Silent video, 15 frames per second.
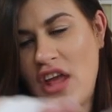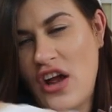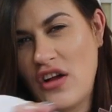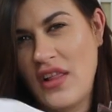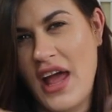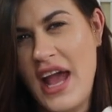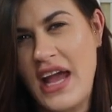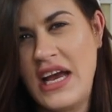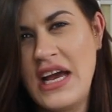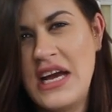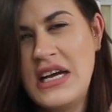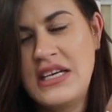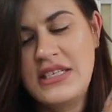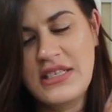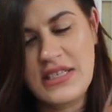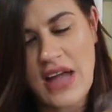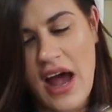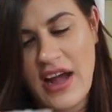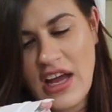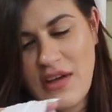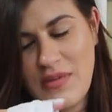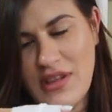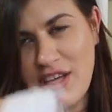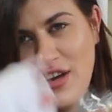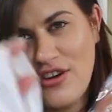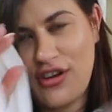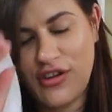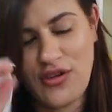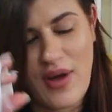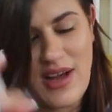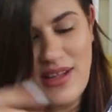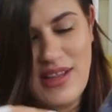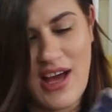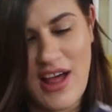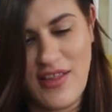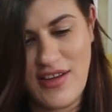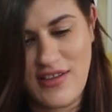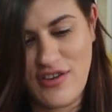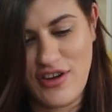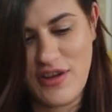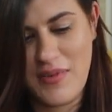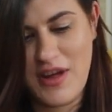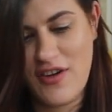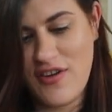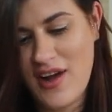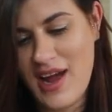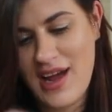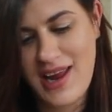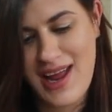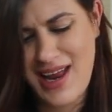They are like stocking material, so I can tell these are going to be great,